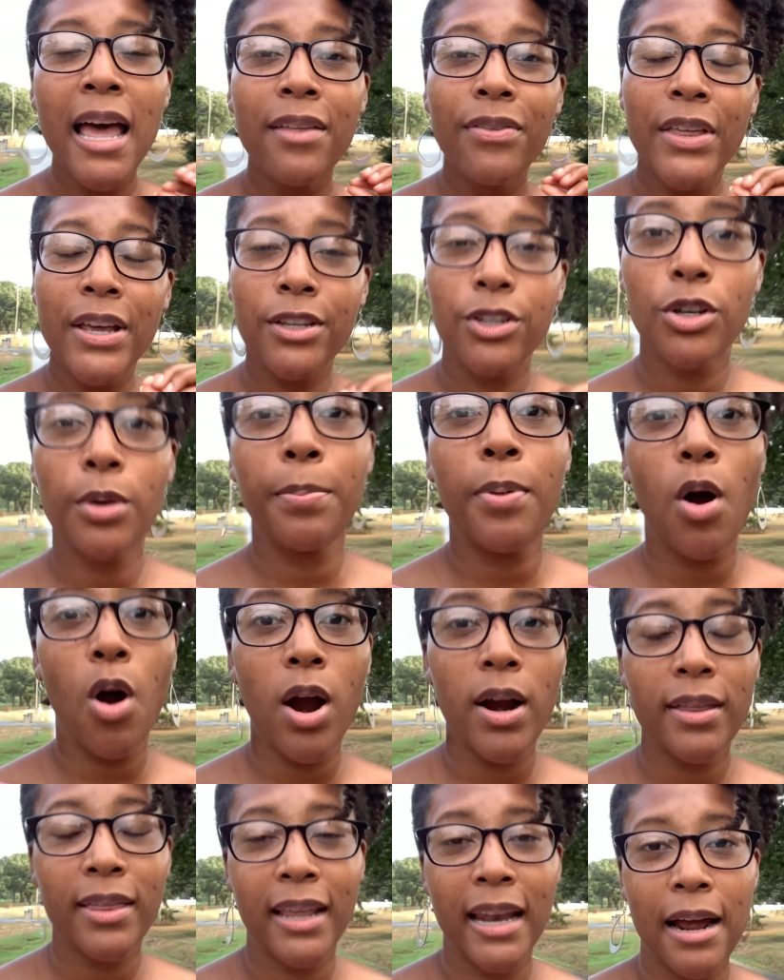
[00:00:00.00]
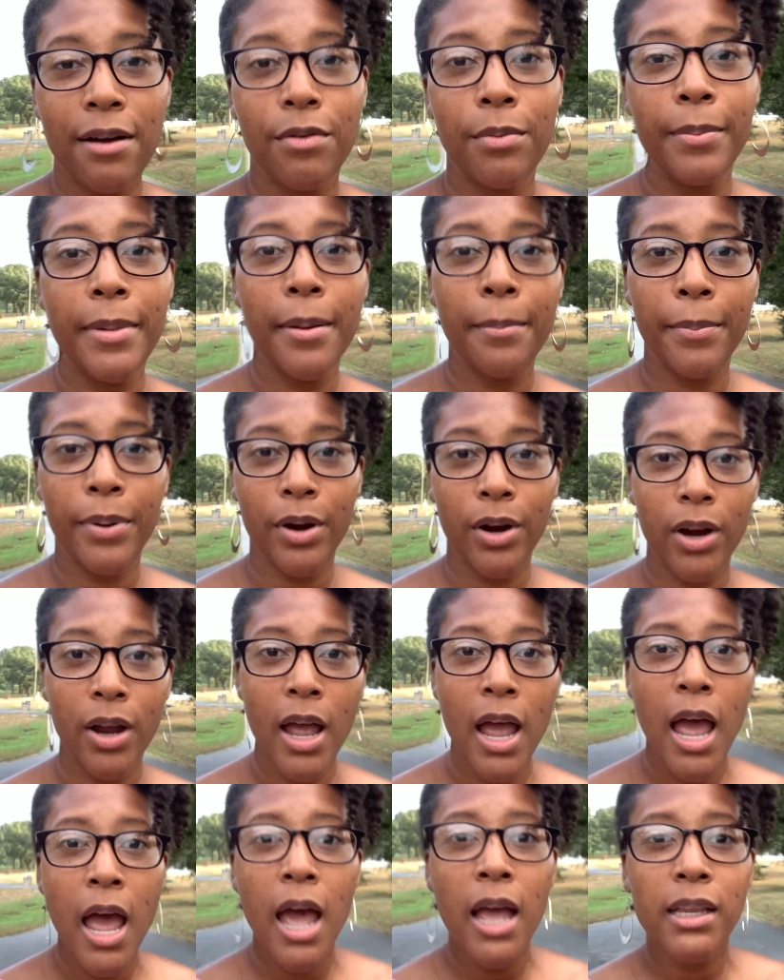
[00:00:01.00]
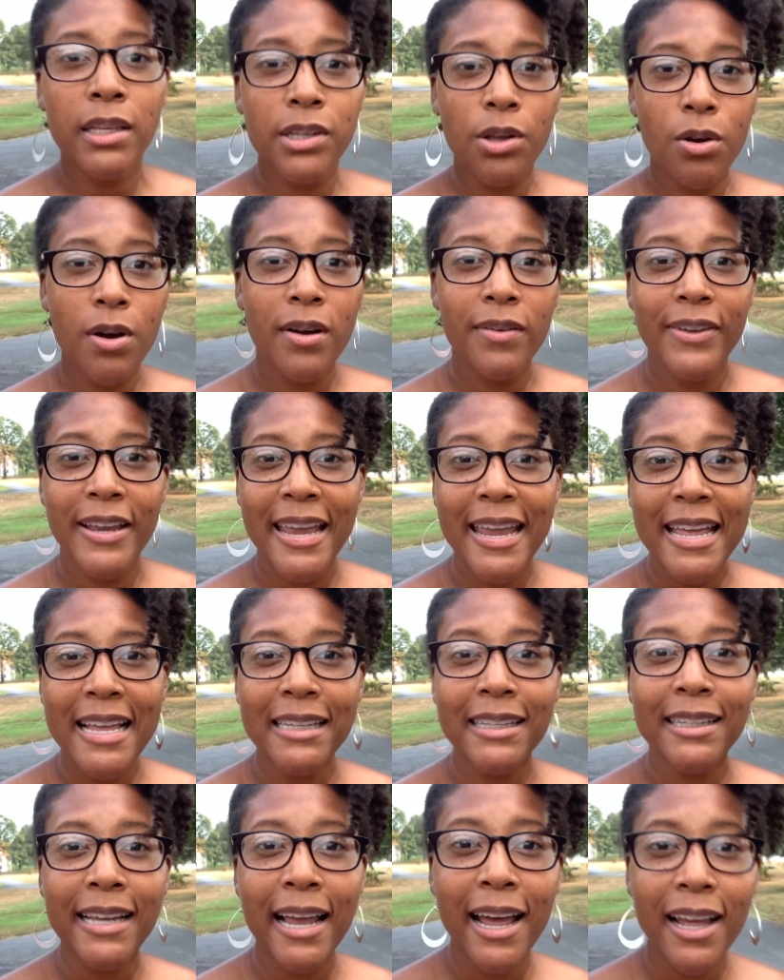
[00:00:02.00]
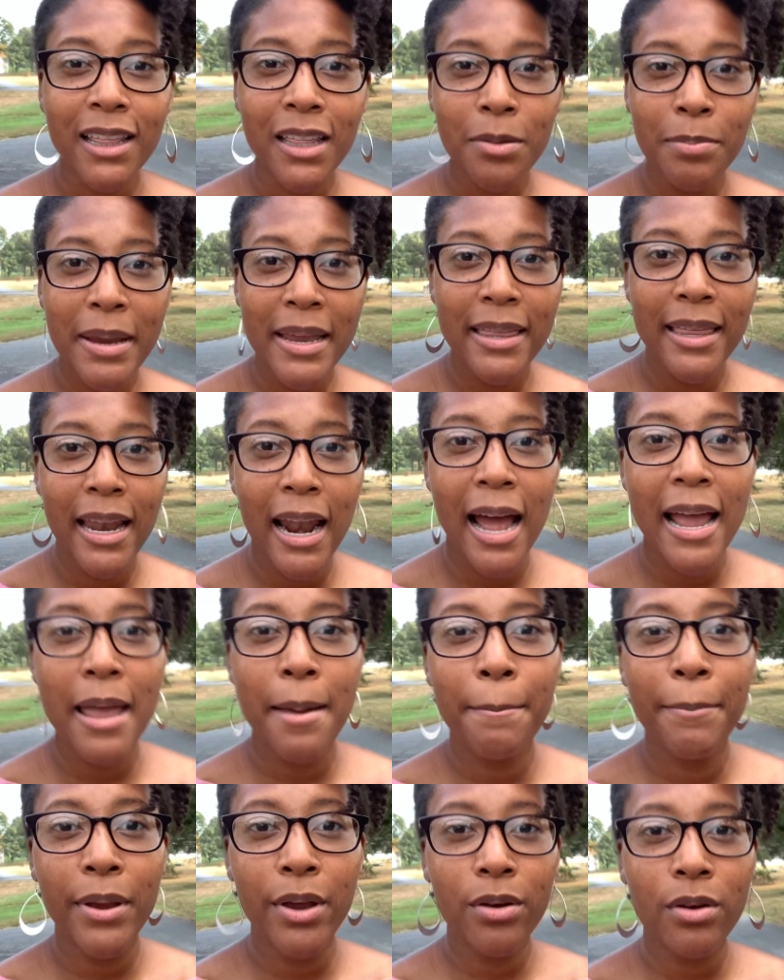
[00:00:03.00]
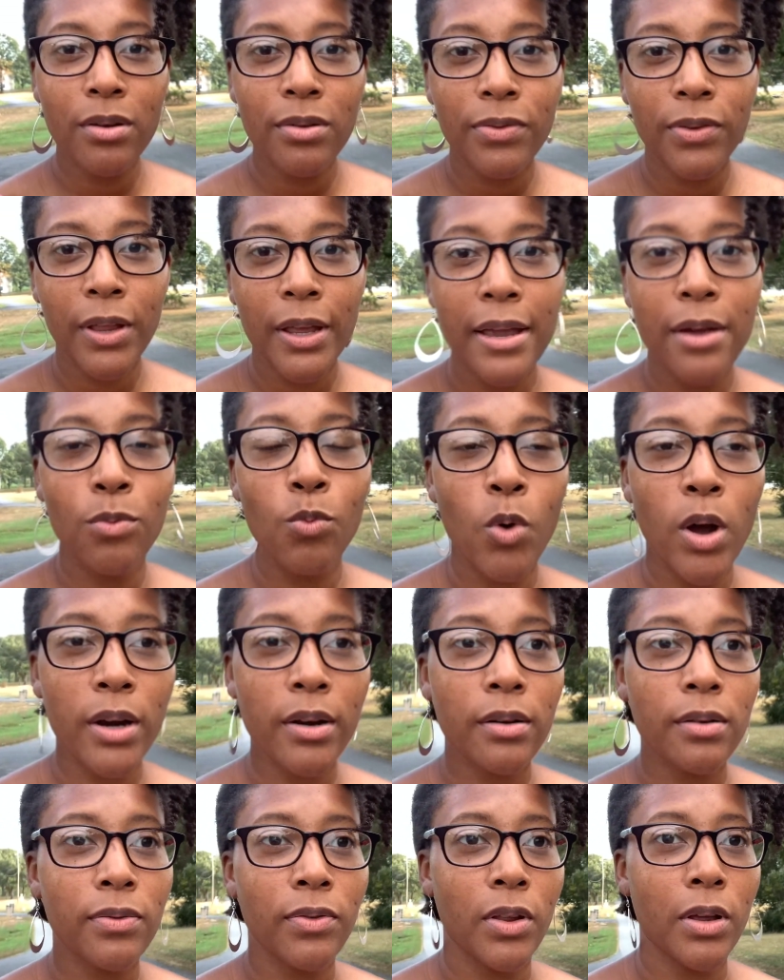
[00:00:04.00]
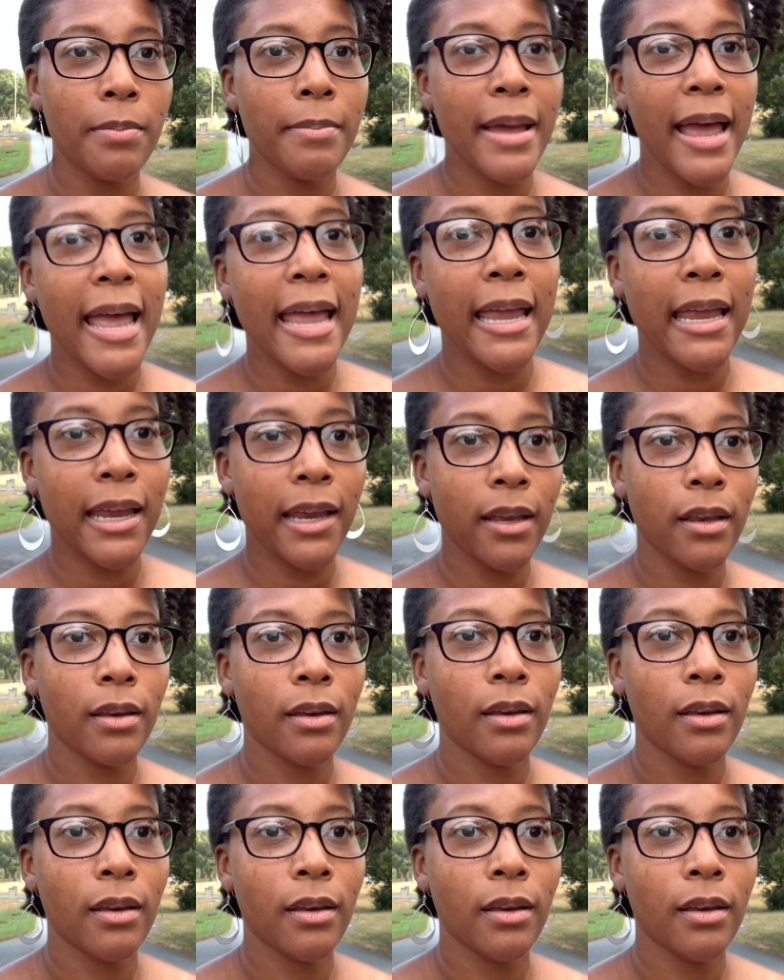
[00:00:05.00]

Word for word: that's the part that I remember. So if He is telling me that I am beautifully and wonderfully made,